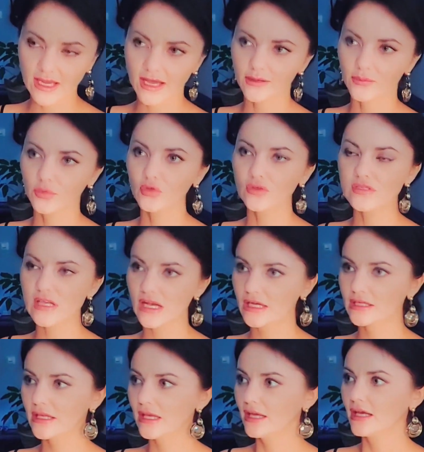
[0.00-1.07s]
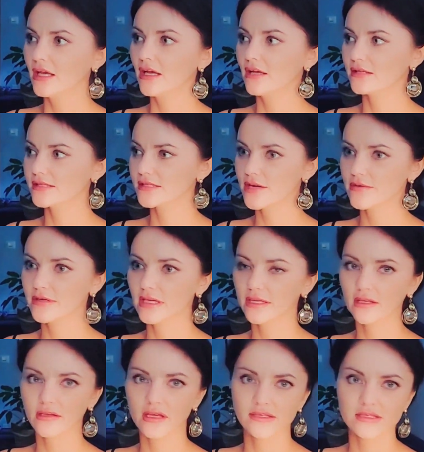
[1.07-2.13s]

again, books, and uh, staring at,